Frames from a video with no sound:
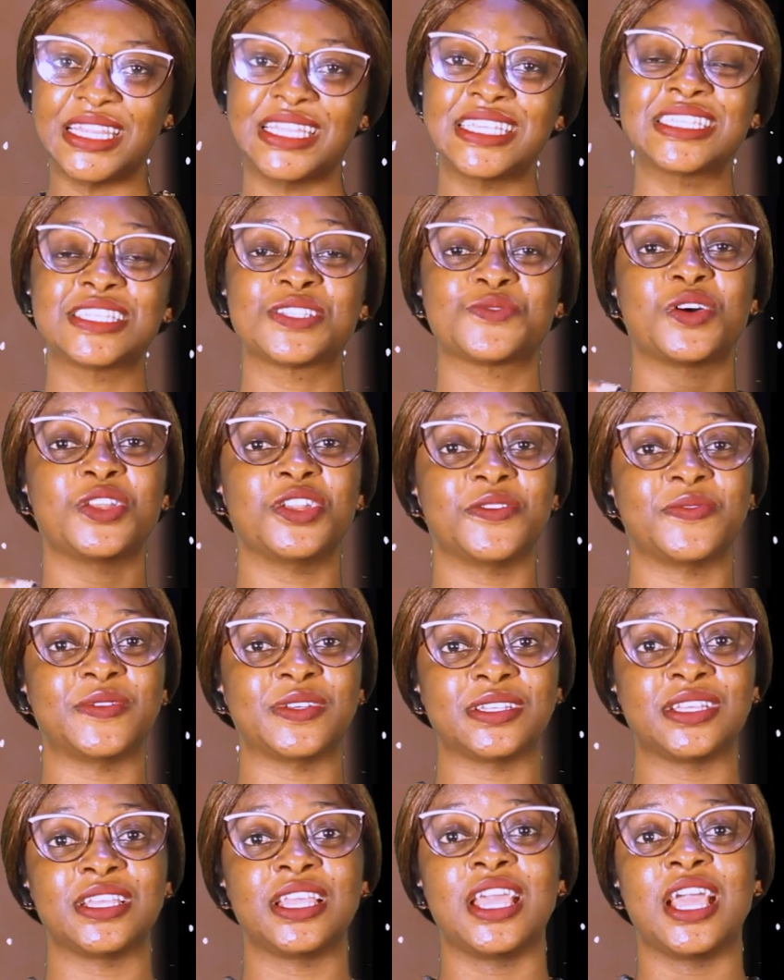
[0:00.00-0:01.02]
This is one of
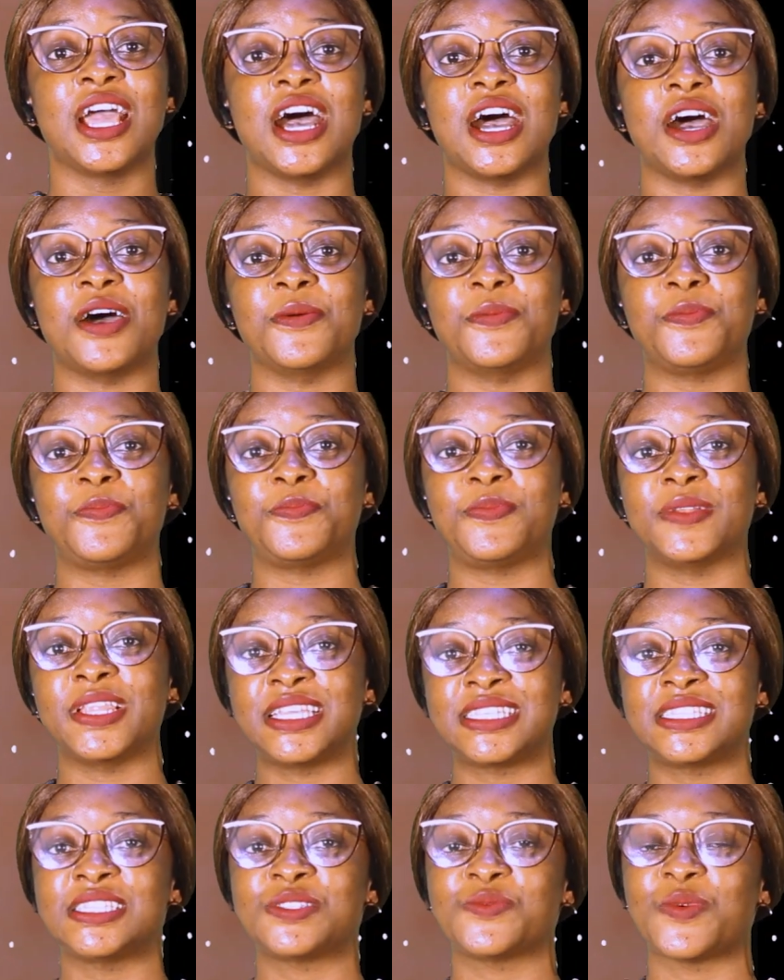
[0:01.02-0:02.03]
the
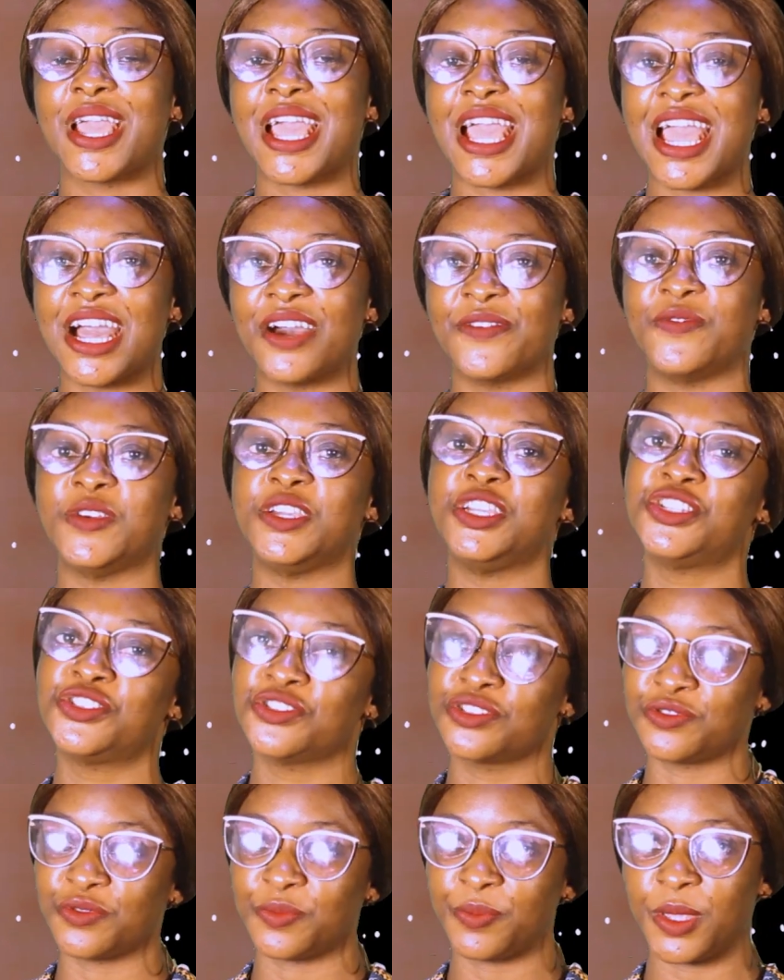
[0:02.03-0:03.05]
places where I have
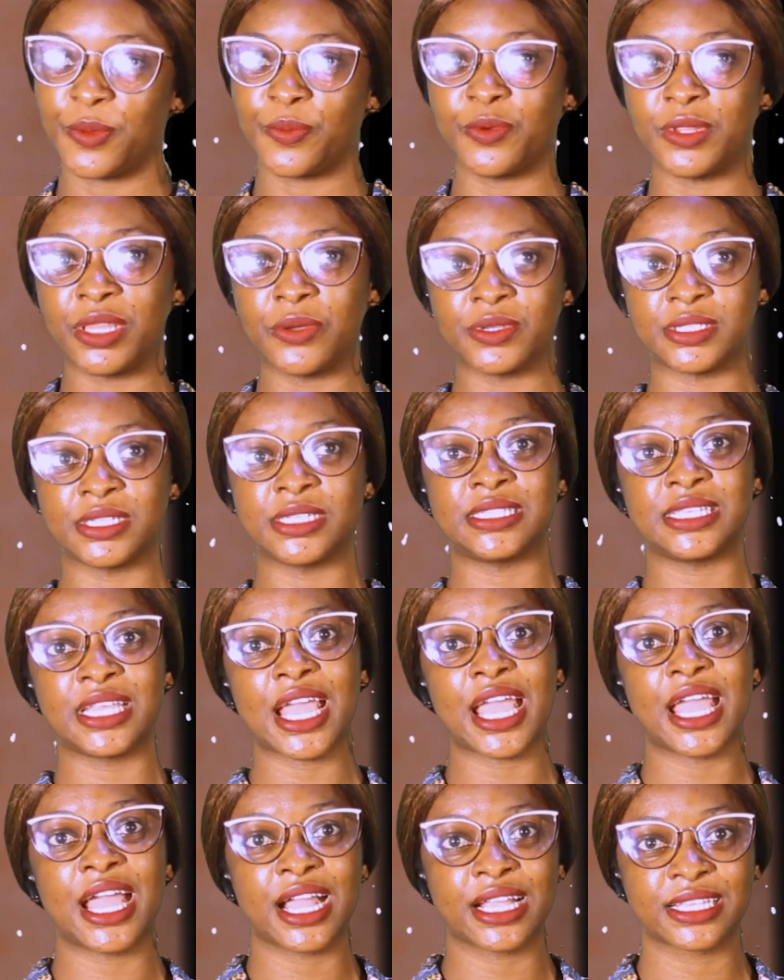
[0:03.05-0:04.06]
issues with people. There was a day
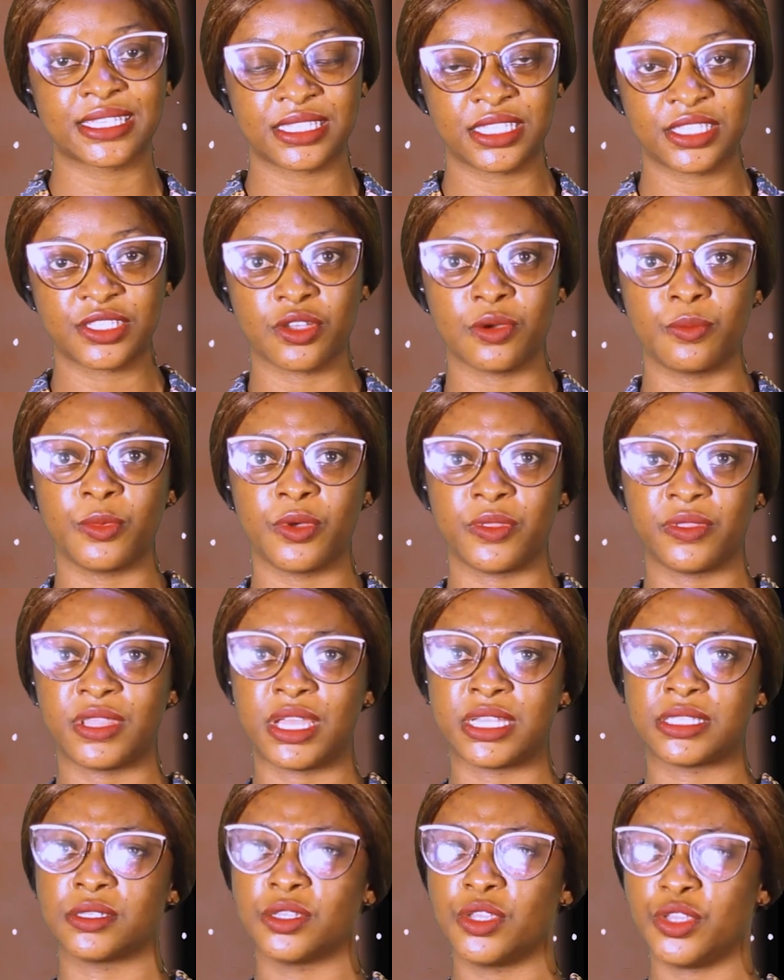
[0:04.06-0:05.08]
I asked someone
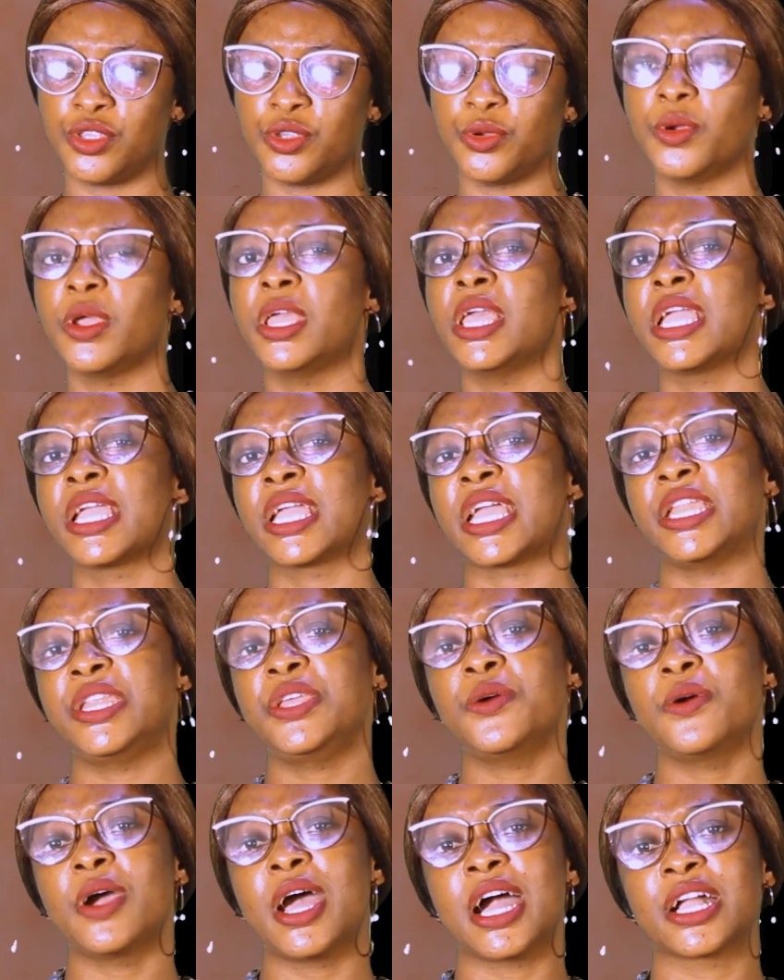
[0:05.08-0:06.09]
that, can
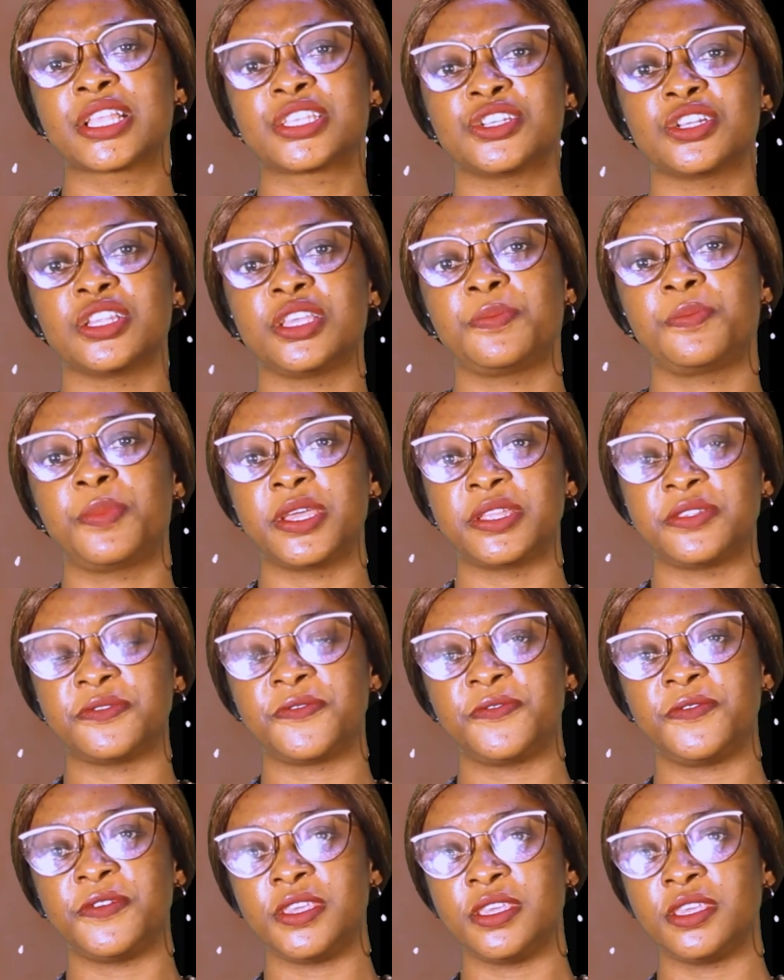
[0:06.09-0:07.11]
you actually pay the
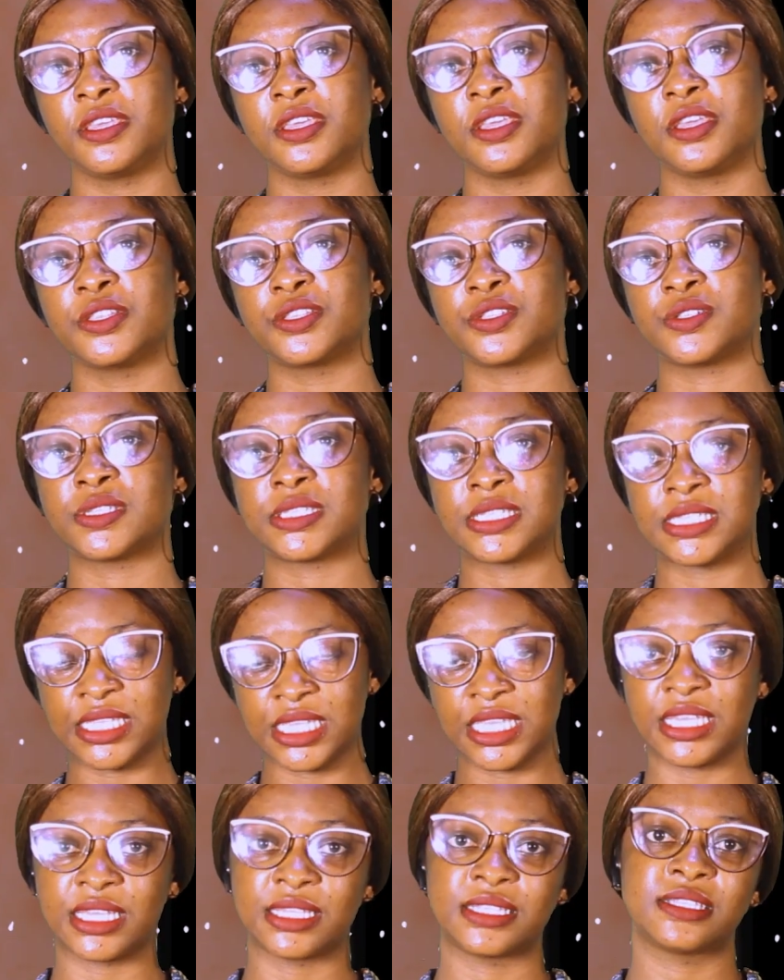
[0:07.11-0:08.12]
fee to
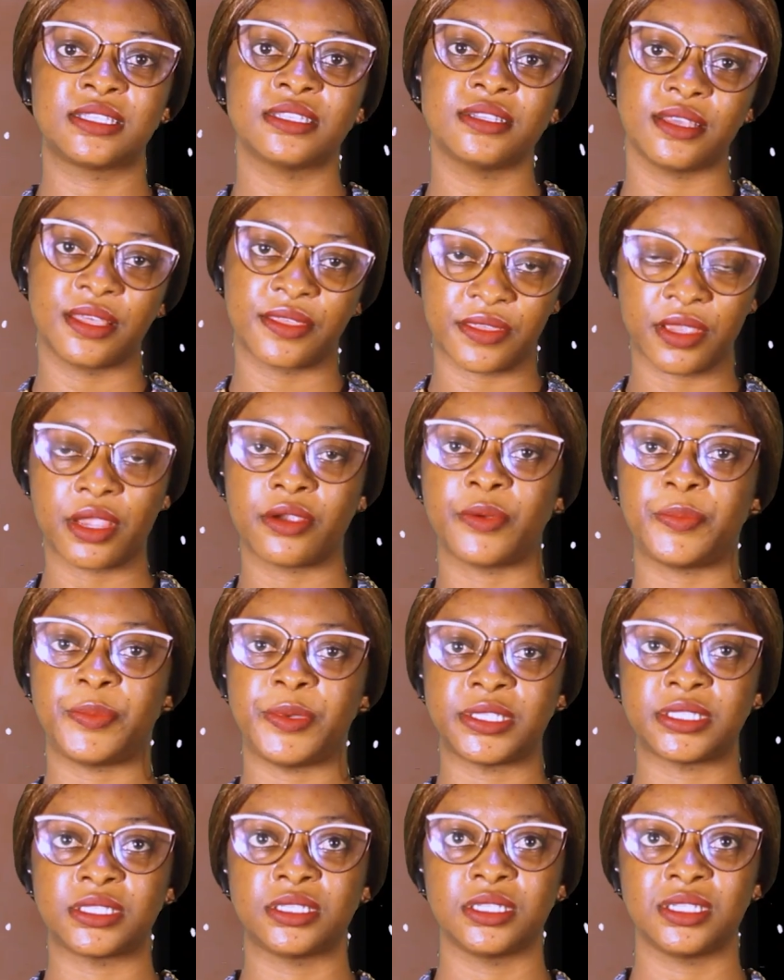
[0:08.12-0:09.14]
see a
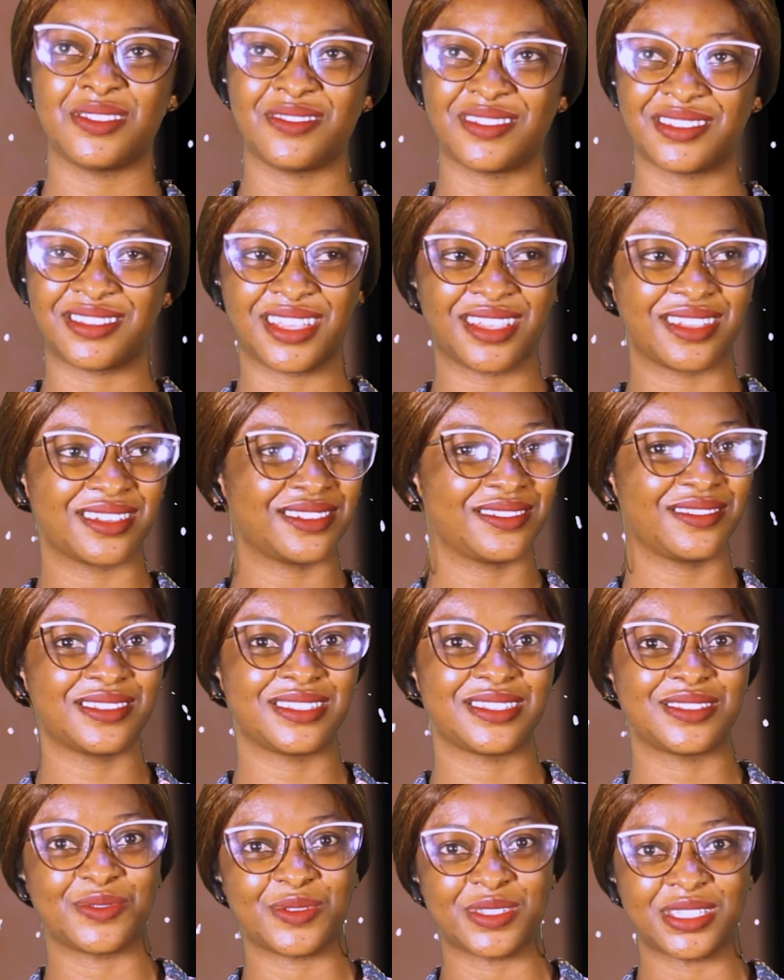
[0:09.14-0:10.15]
therapist? She was like,
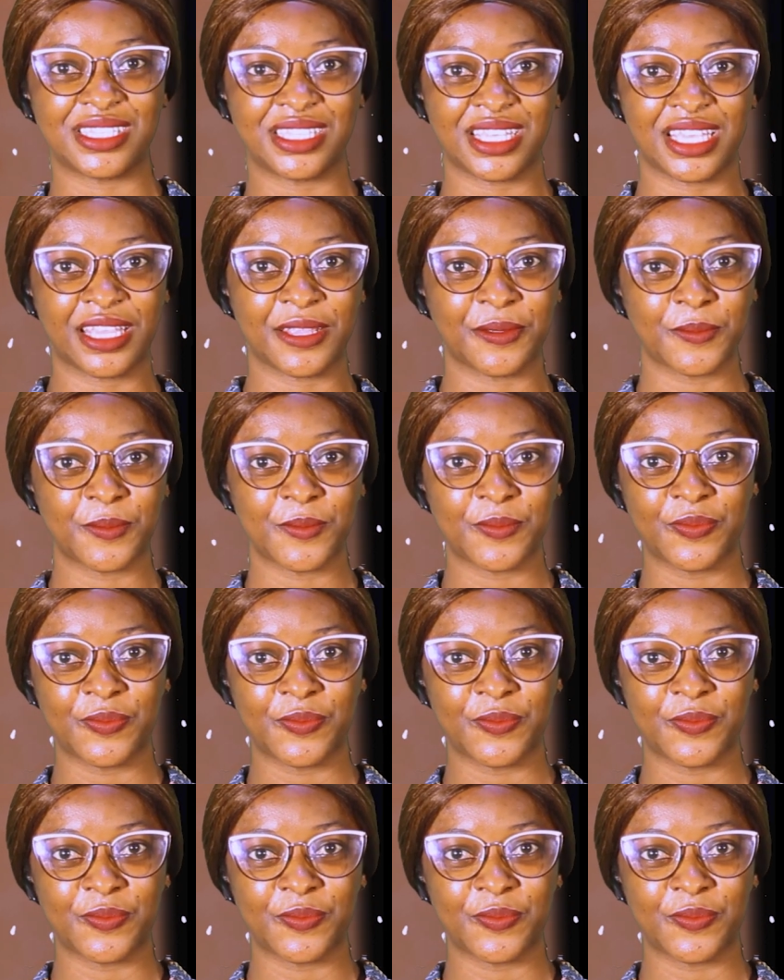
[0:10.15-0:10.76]
what's this one saying?